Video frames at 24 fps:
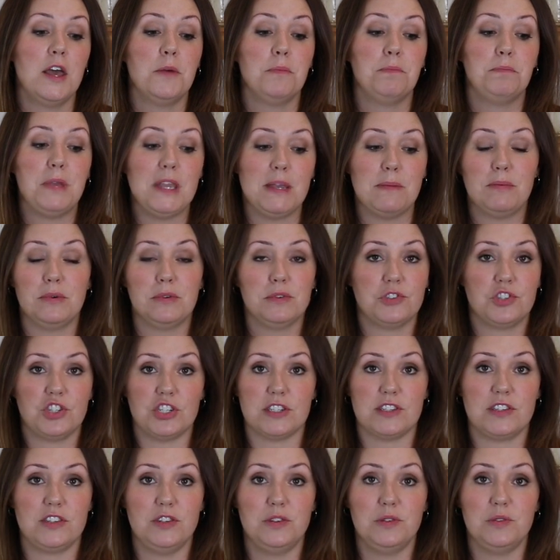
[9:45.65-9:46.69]
people
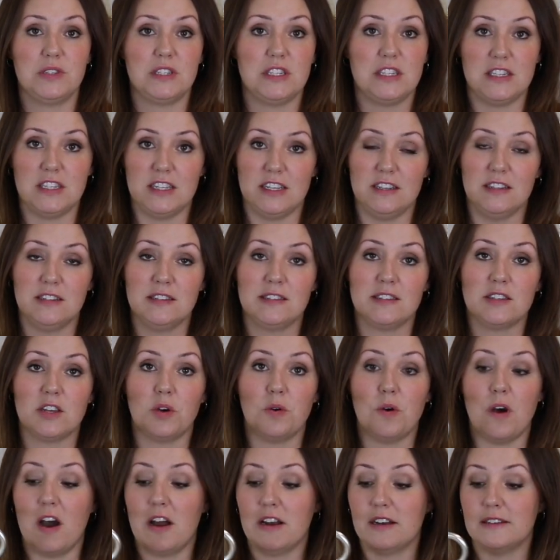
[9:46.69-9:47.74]
just used these.
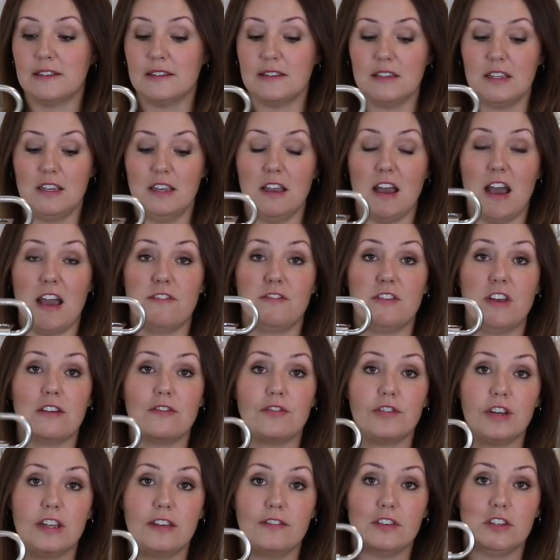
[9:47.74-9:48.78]
So honestly, I've
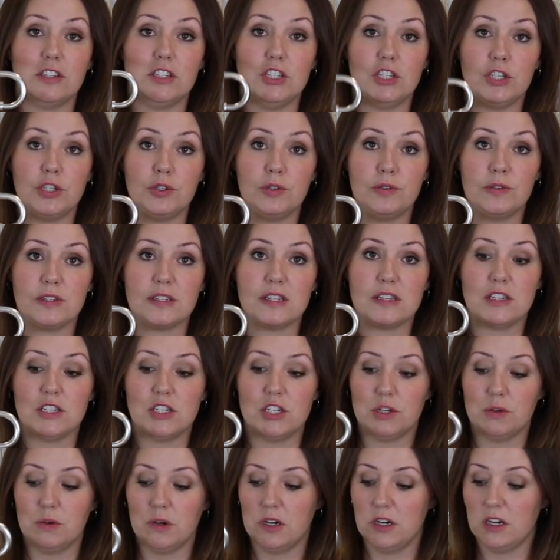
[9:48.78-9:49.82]
never even used the
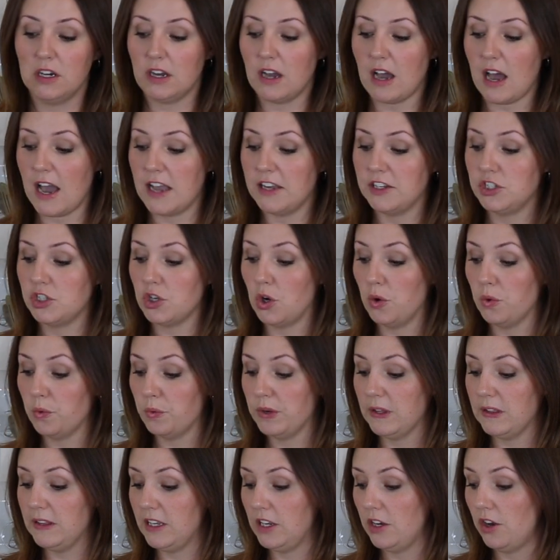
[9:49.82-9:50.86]
dough hook. I don't
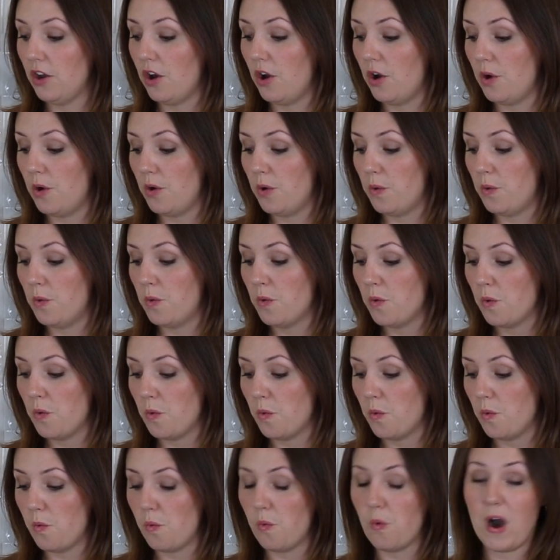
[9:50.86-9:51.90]
really know
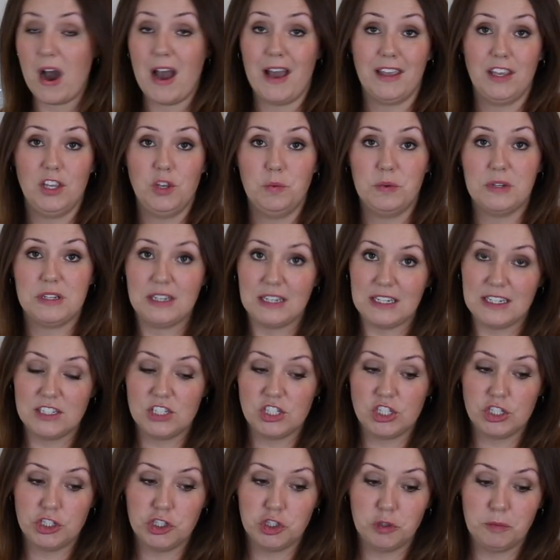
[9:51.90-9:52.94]
why you would
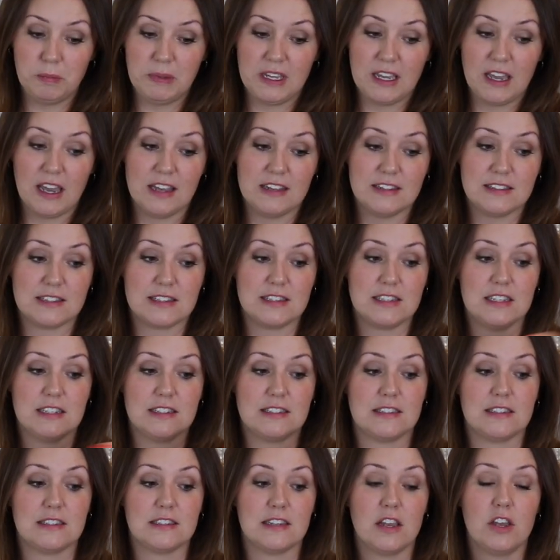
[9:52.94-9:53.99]
need to, because
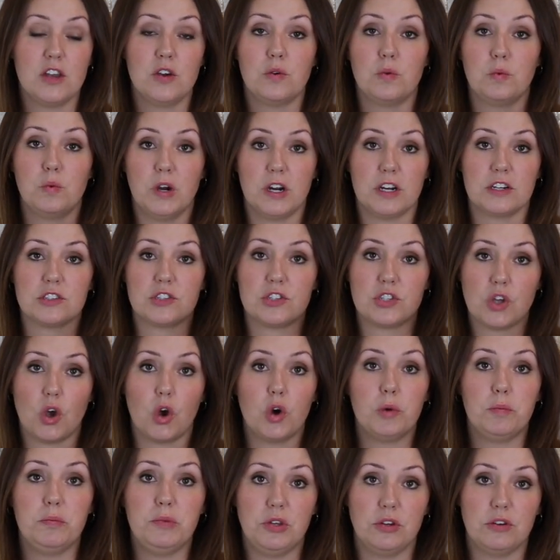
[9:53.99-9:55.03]
this works
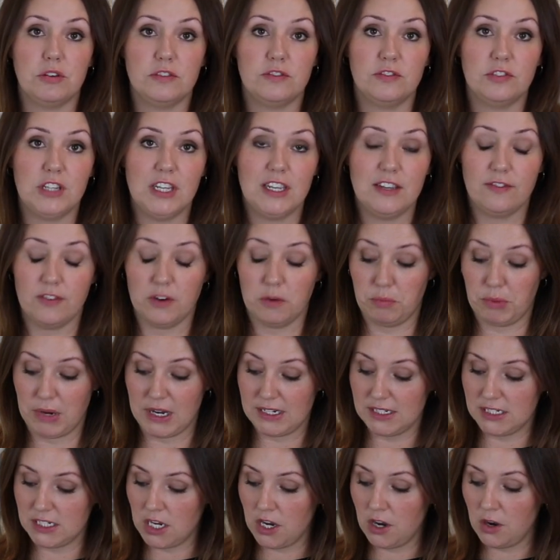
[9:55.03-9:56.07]
so beautifully for
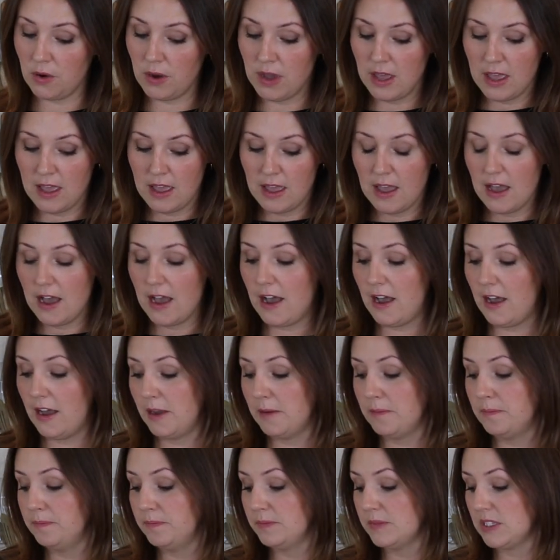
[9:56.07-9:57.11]
bread dough.
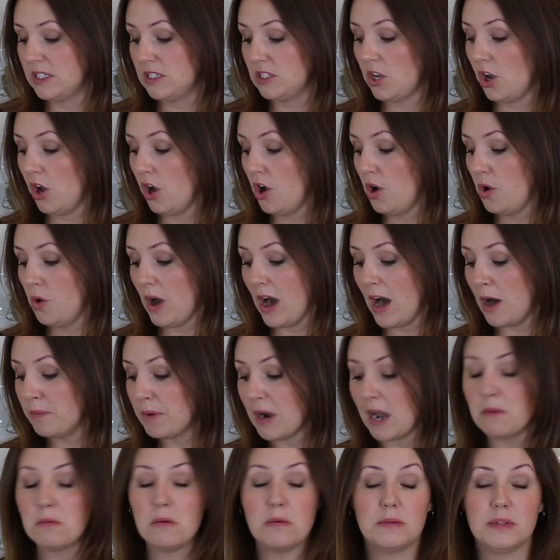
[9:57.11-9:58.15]
So I'll
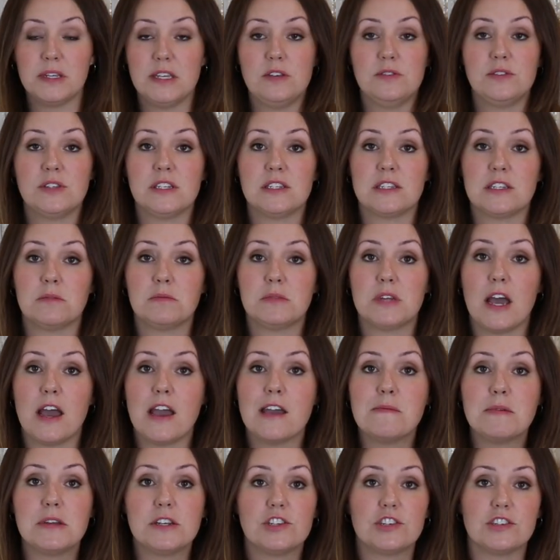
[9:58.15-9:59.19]
probably use it
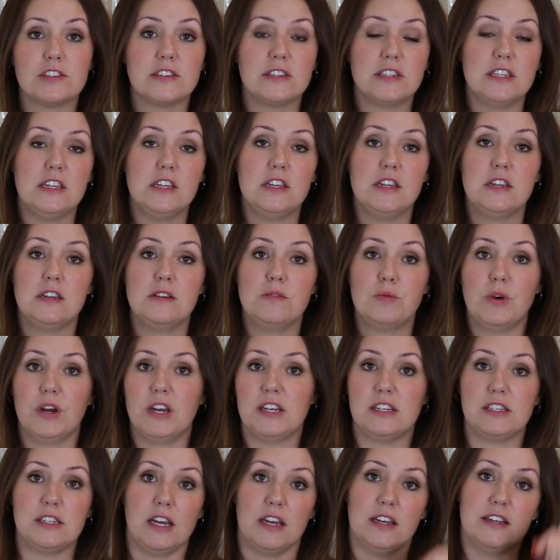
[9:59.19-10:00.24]
sometime and just see what
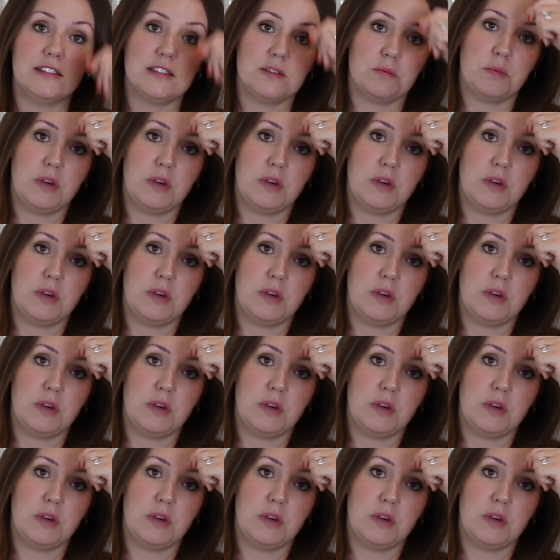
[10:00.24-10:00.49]
it does and